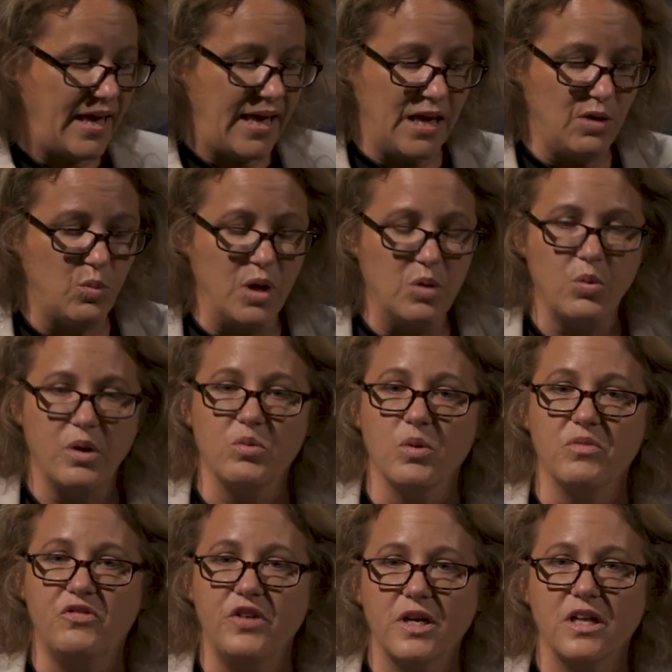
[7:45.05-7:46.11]
And when we
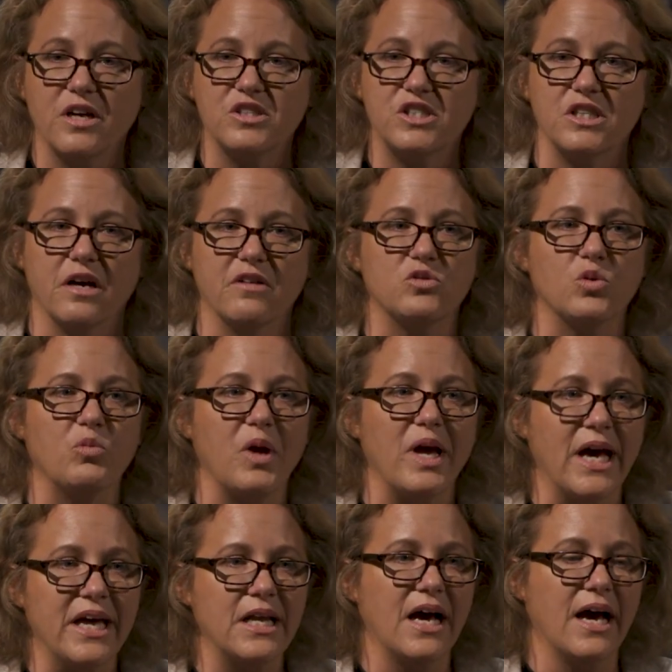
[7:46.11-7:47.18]
reveal ourselves, when we
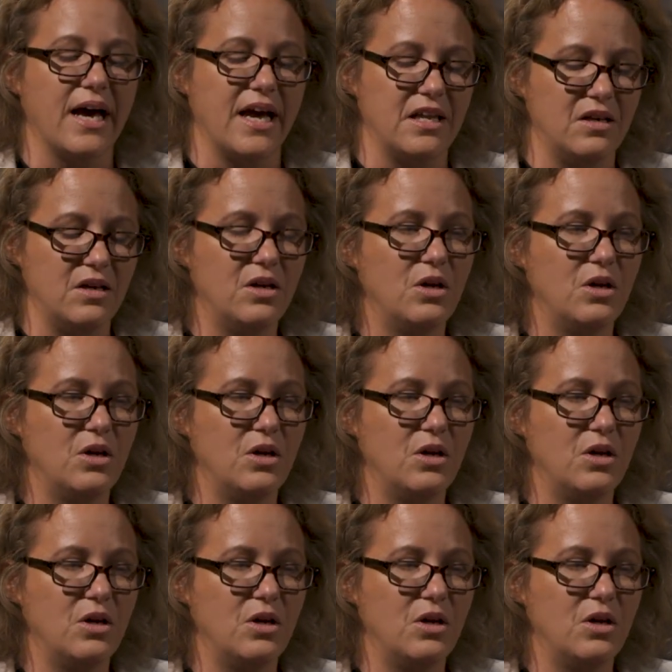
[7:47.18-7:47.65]
unhide,